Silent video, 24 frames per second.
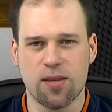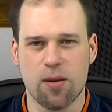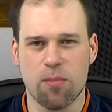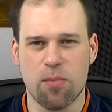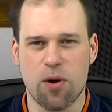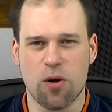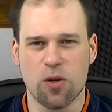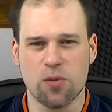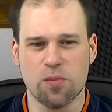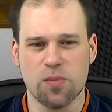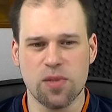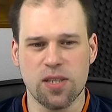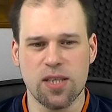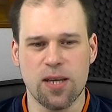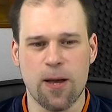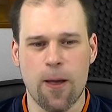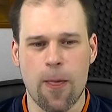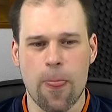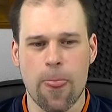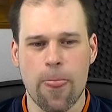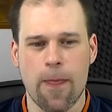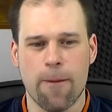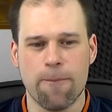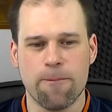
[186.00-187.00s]
about me,
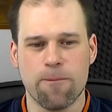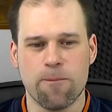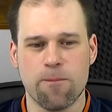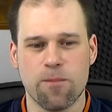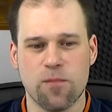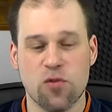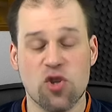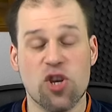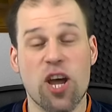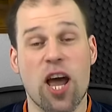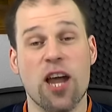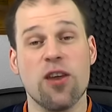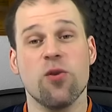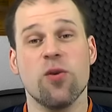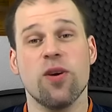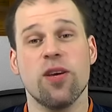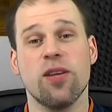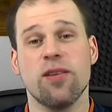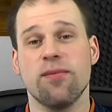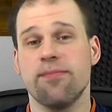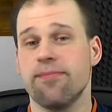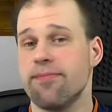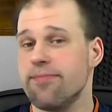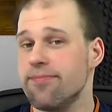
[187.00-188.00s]

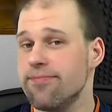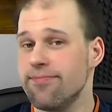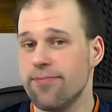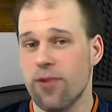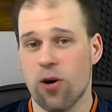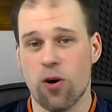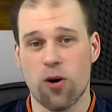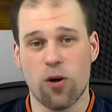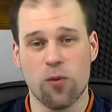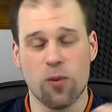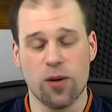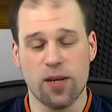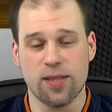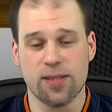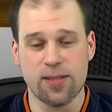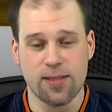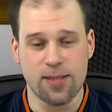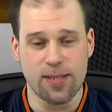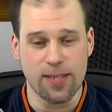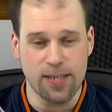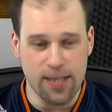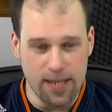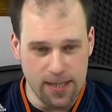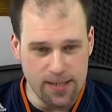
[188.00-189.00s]
genuine,
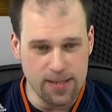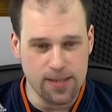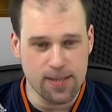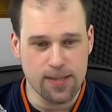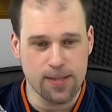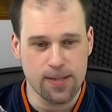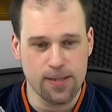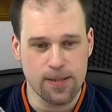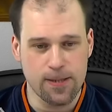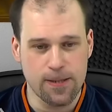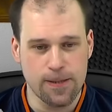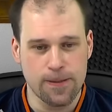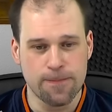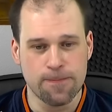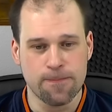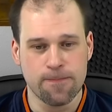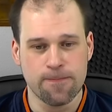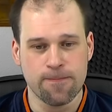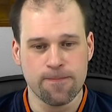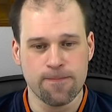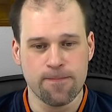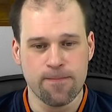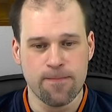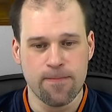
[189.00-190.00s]
always, yes,
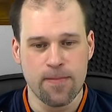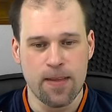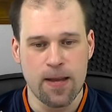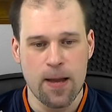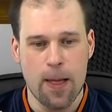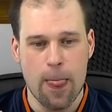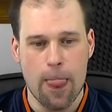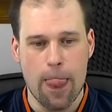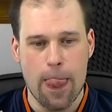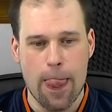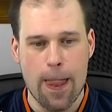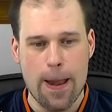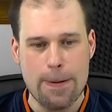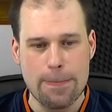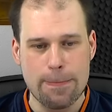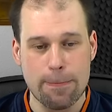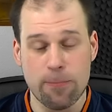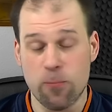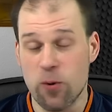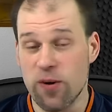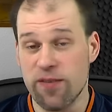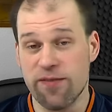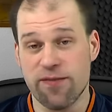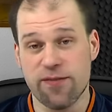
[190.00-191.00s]

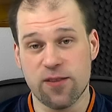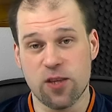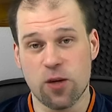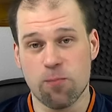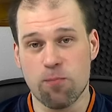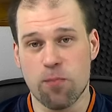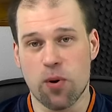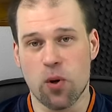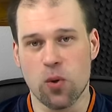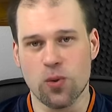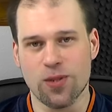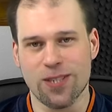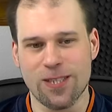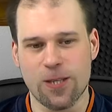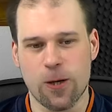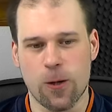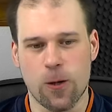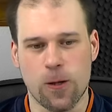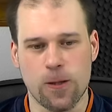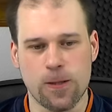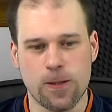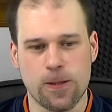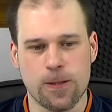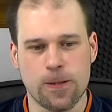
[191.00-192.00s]
with the pros and
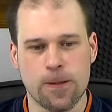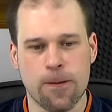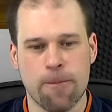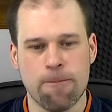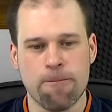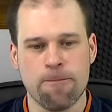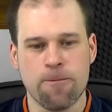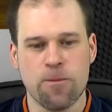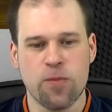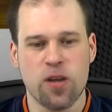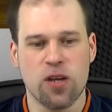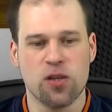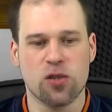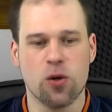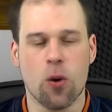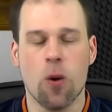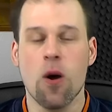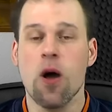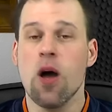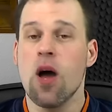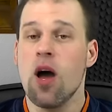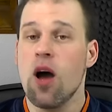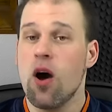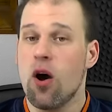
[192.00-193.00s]
cons.
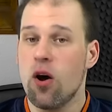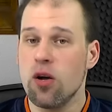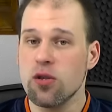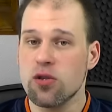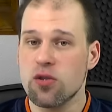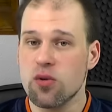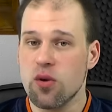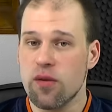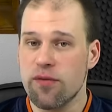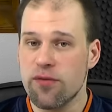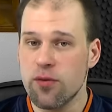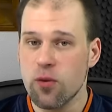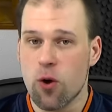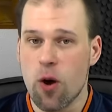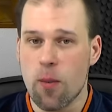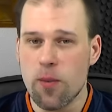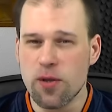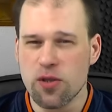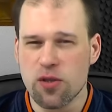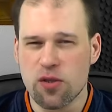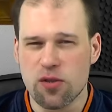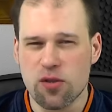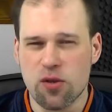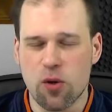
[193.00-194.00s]
So also a few
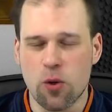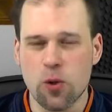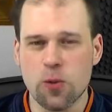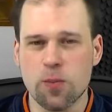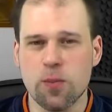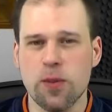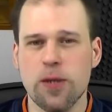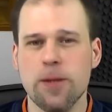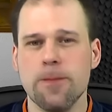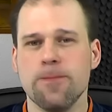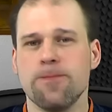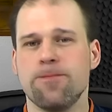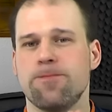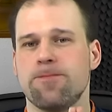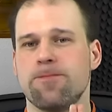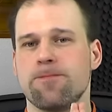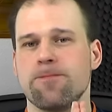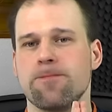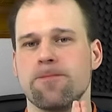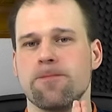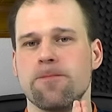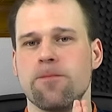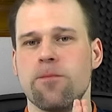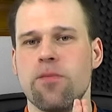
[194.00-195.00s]
commenters told me
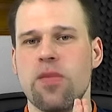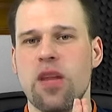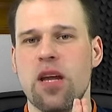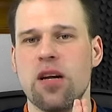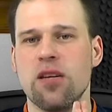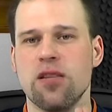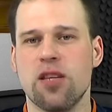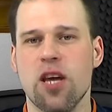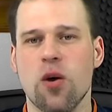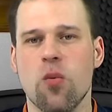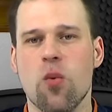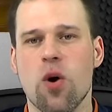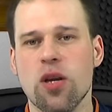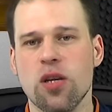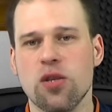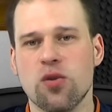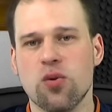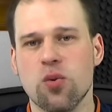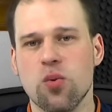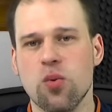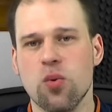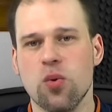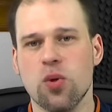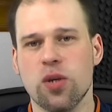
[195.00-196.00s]
they wanted
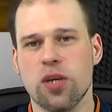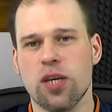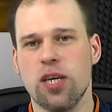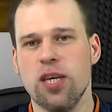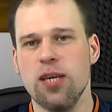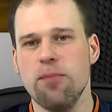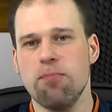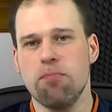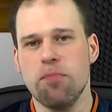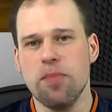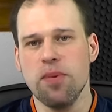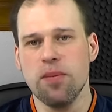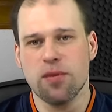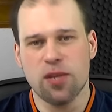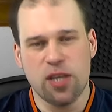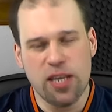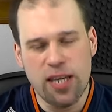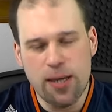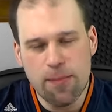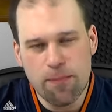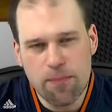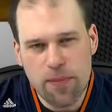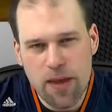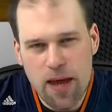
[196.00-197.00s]
to keep
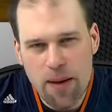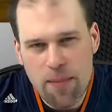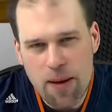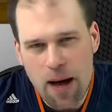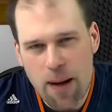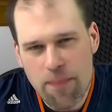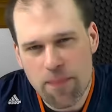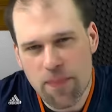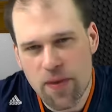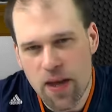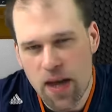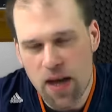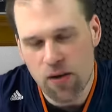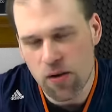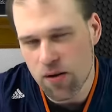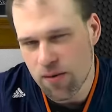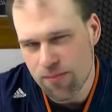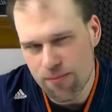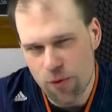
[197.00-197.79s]
them updated.